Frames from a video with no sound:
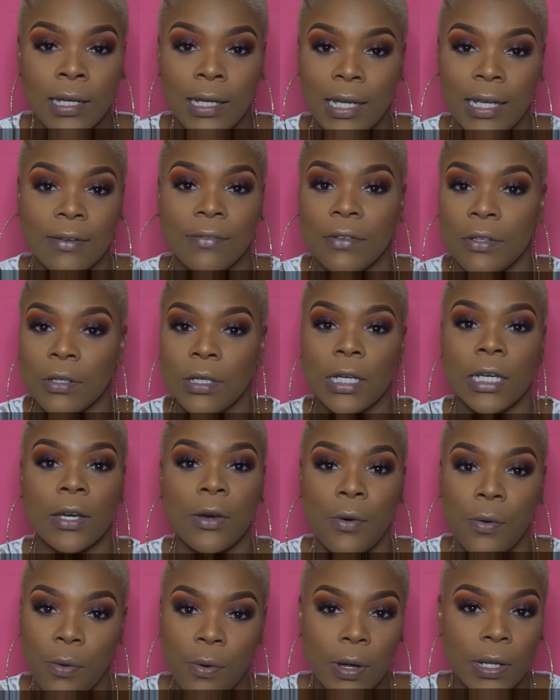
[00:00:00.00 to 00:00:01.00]
If you
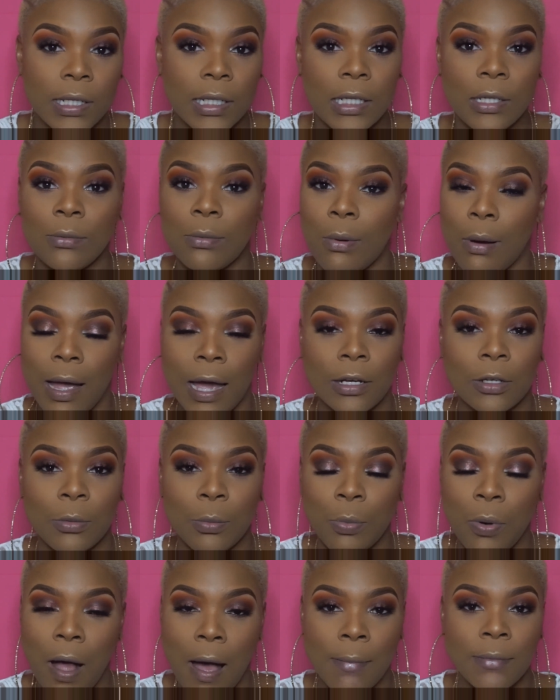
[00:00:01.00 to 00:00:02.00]
get oily, you won't have no
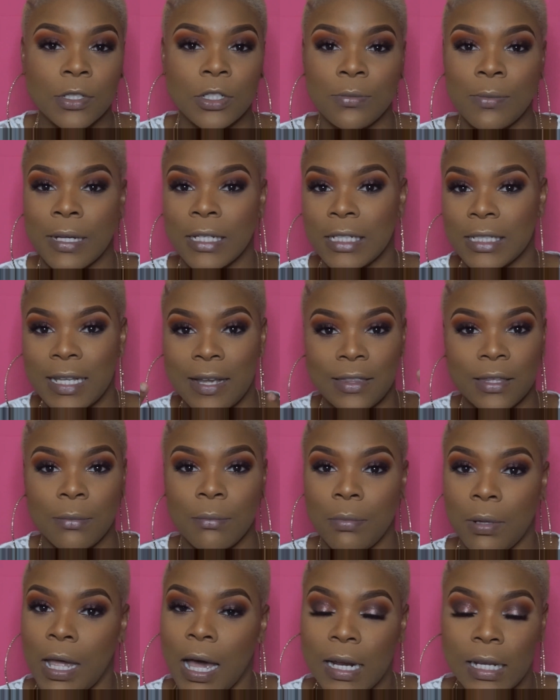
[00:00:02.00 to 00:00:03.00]
problems. You might just have to
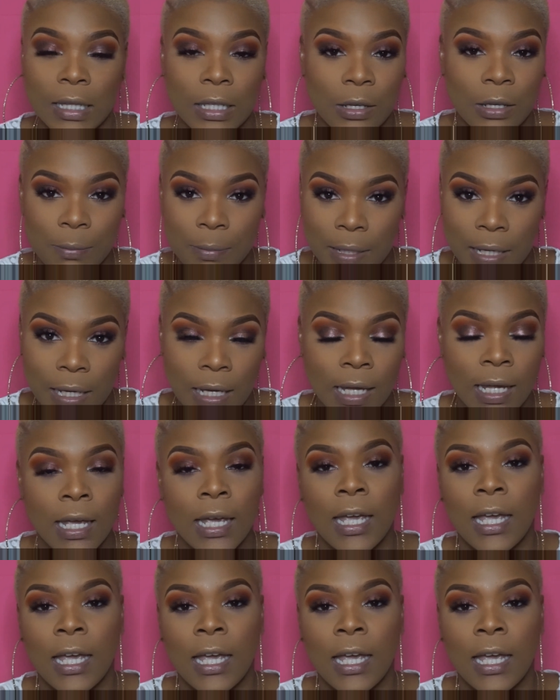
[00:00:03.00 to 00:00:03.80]
blot a little bit.